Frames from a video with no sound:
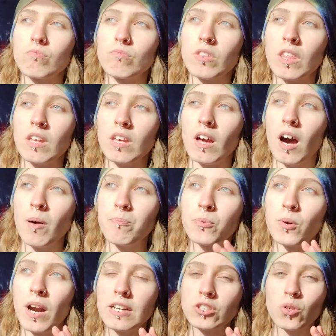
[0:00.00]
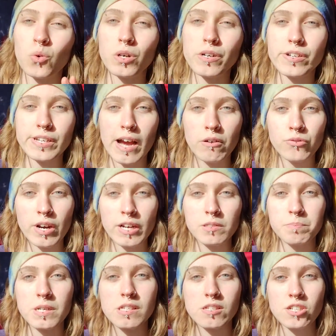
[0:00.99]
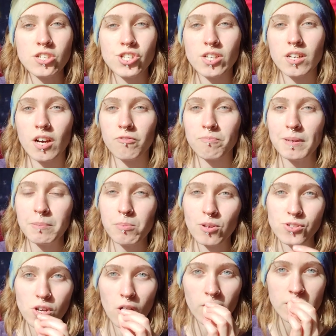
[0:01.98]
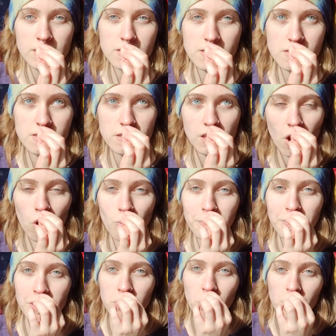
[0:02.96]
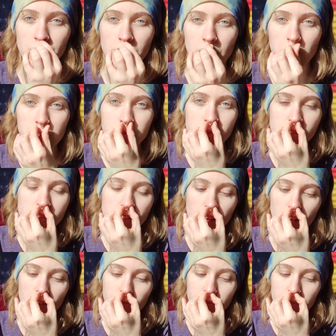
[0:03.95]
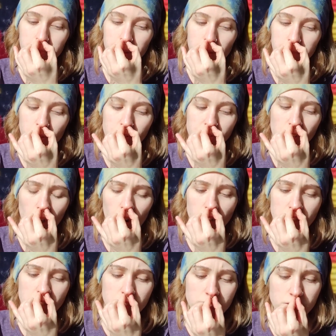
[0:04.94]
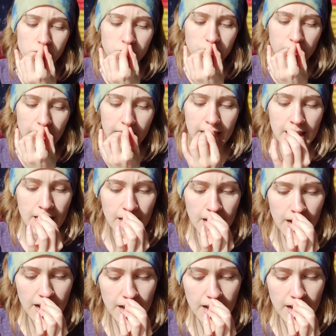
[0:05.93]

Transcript: the upright or downright position of people's hearts, the open or close of people's hearts, okay?